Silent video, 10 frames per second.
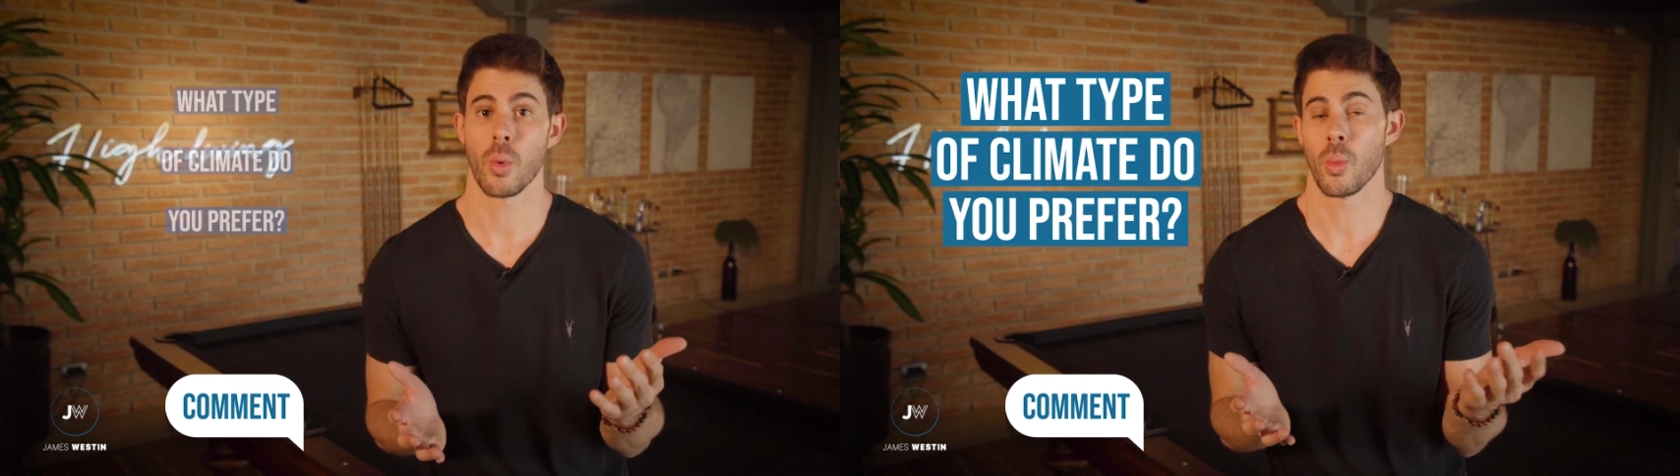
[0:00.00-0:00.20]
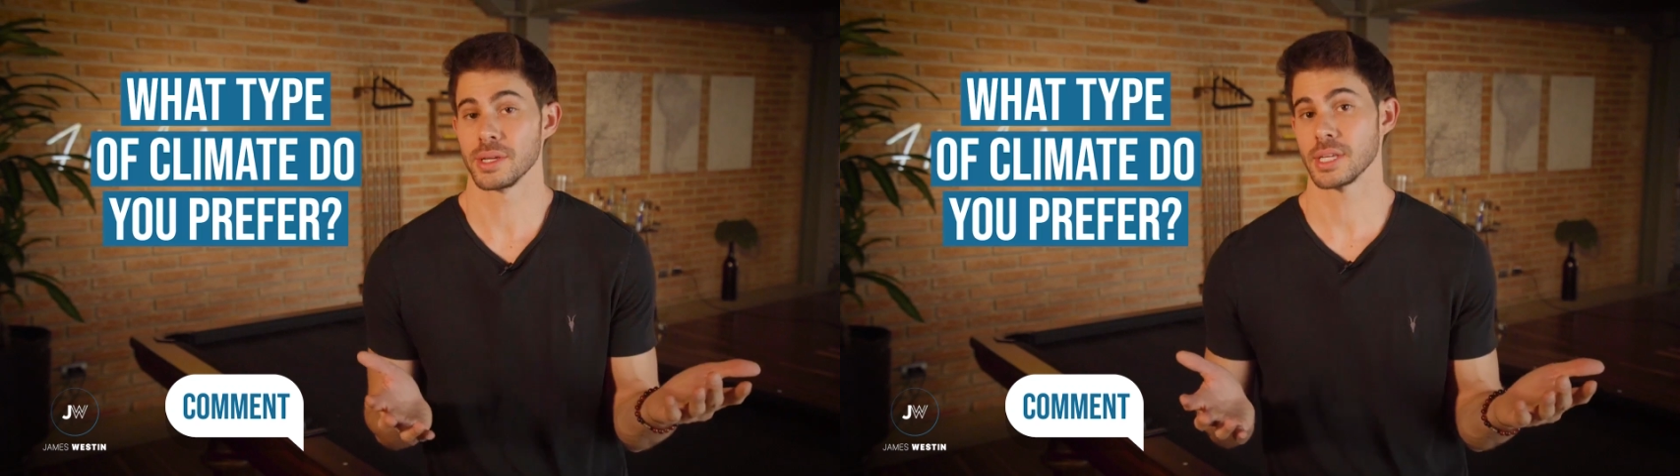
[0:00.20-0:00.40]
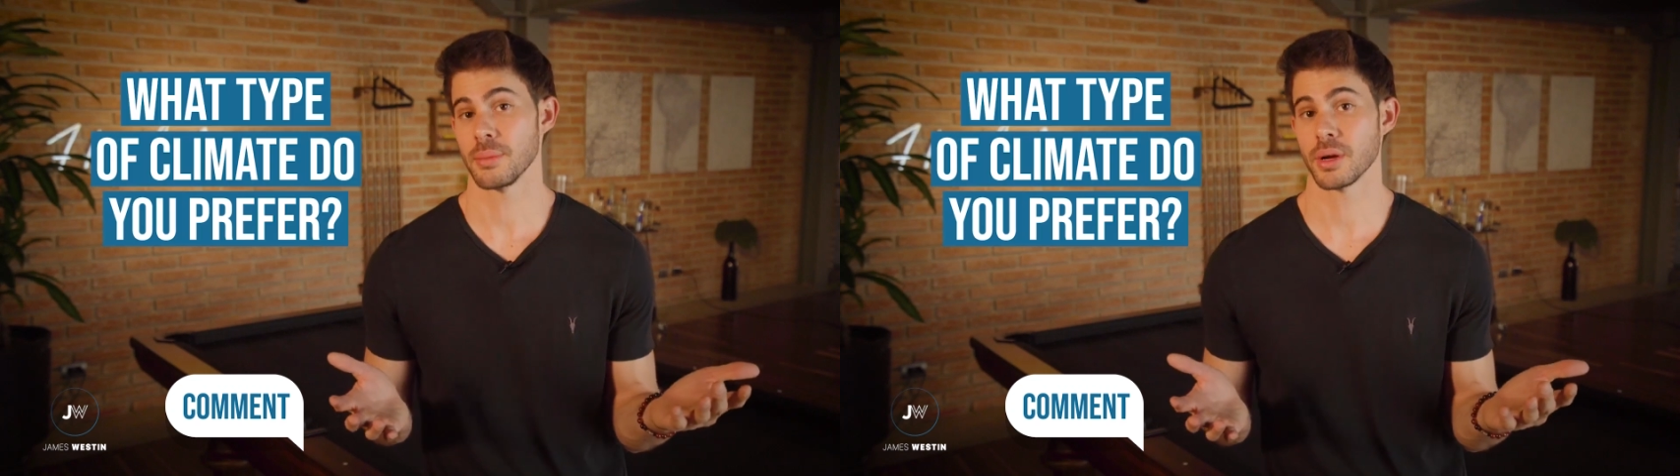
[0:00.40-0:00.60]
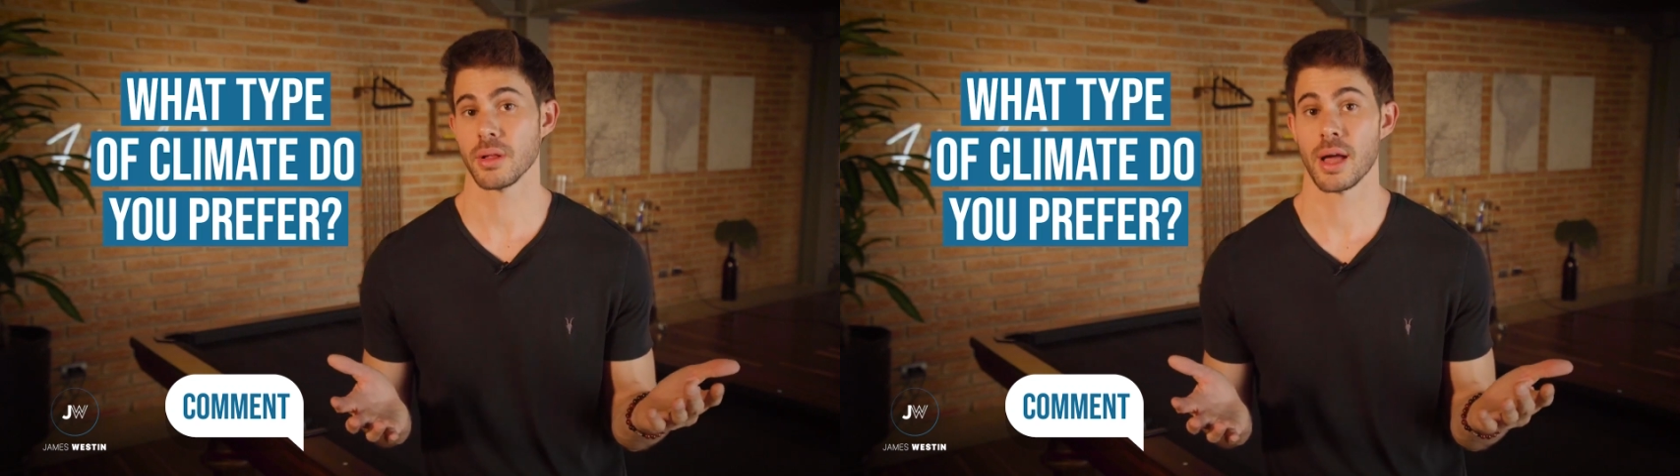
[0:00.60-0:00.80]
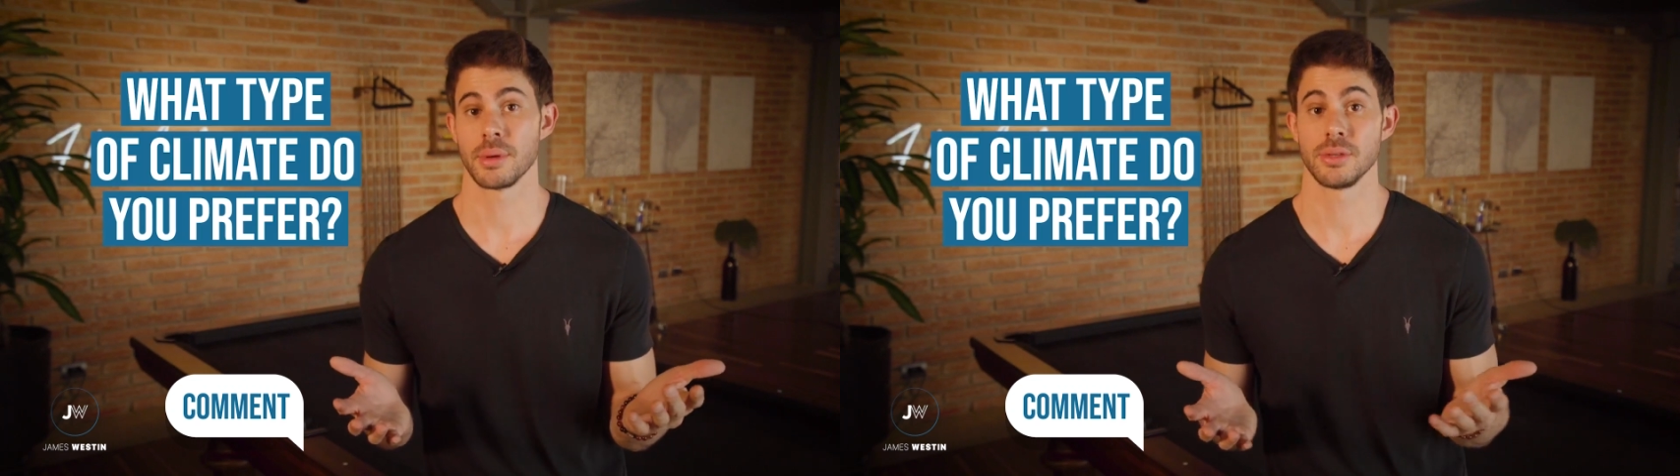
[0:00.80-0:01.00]
what type of
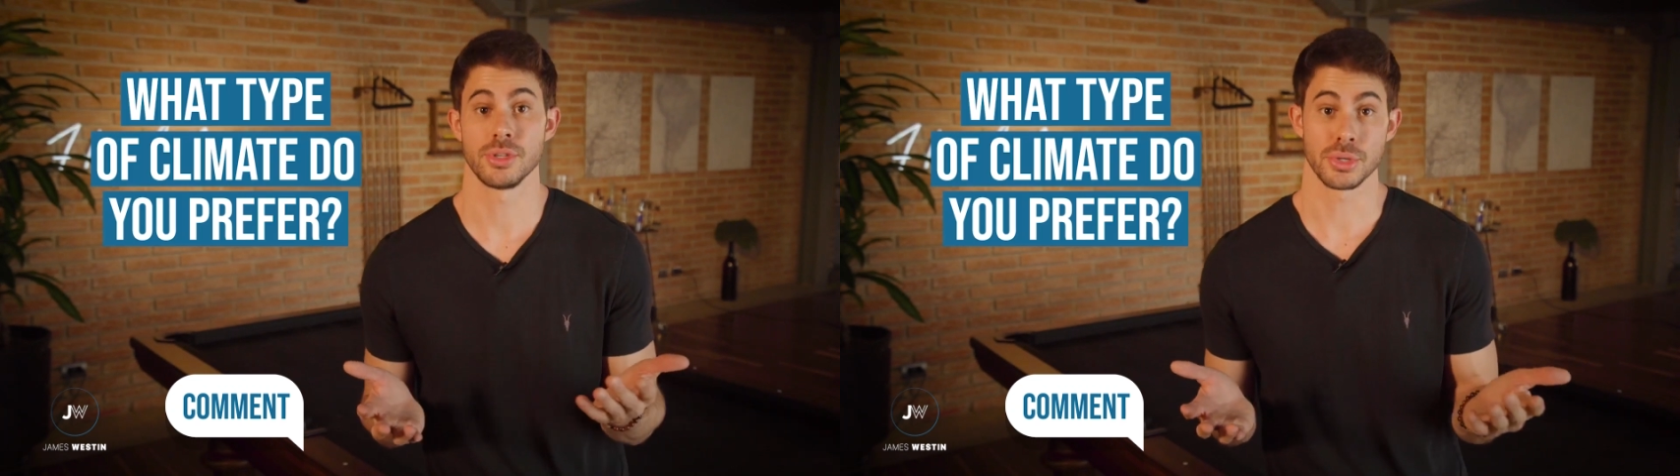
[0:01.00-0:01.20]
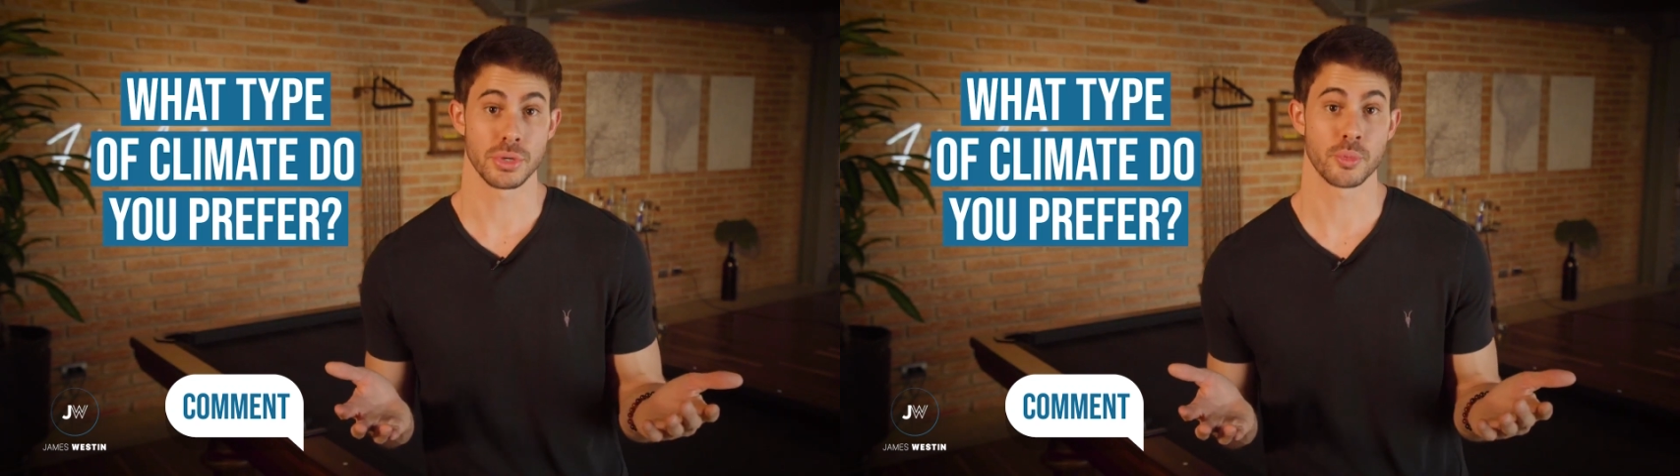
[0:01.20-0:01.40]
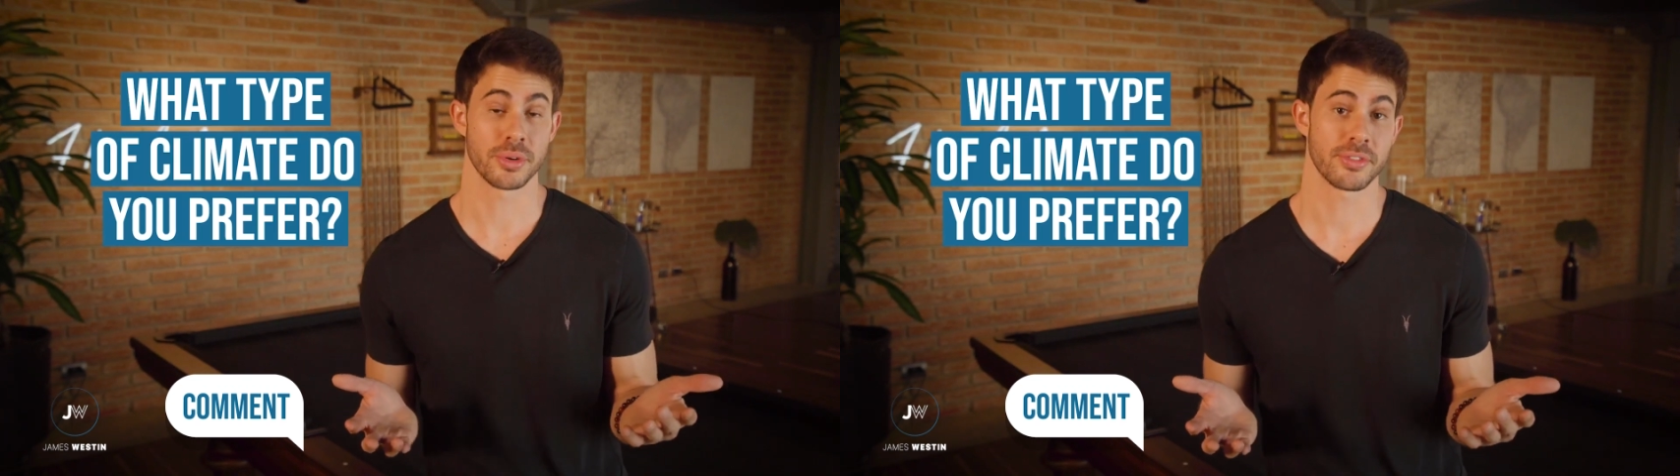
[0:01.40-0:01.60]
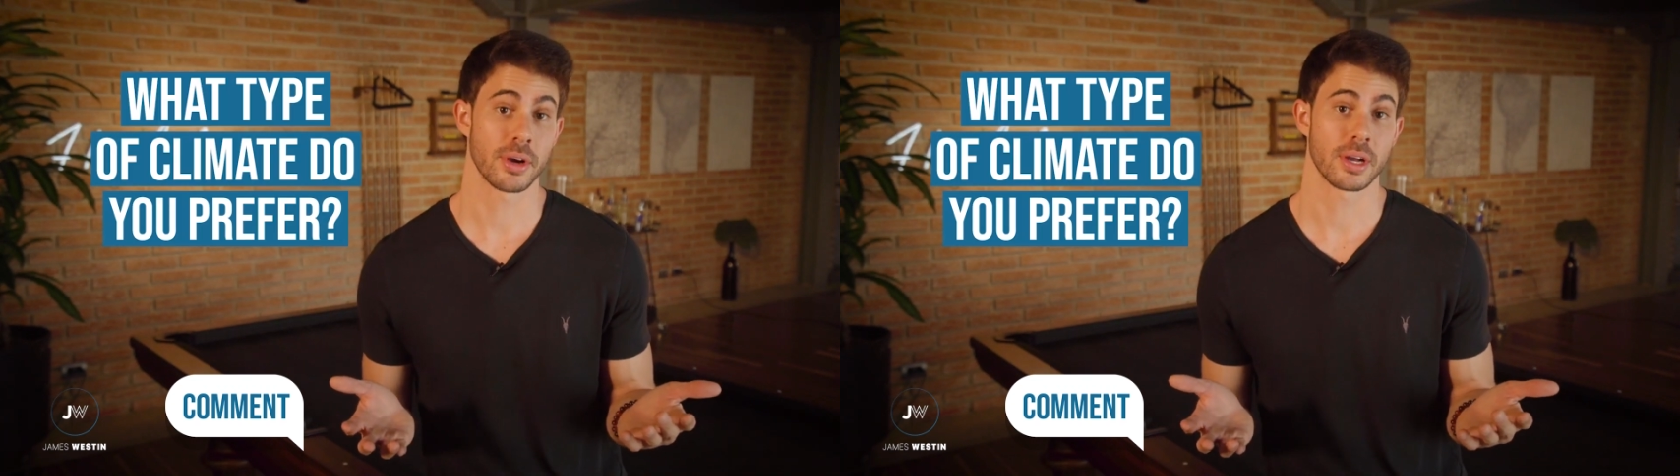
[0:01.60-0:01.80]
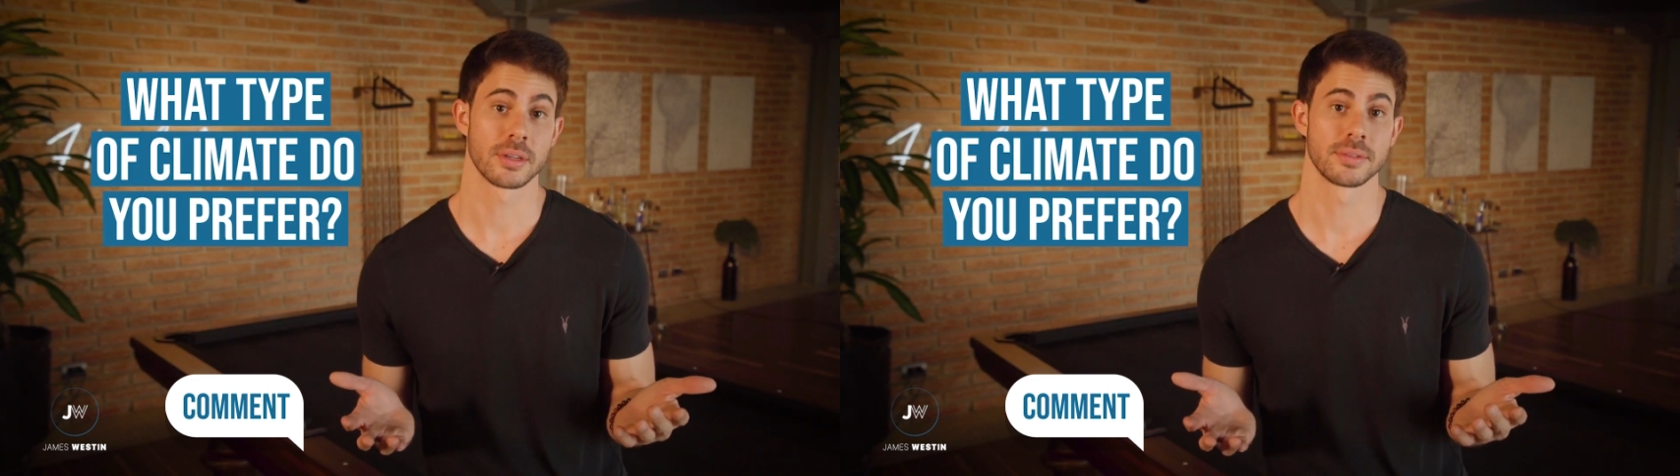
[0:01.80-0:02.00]
climate do you prefer?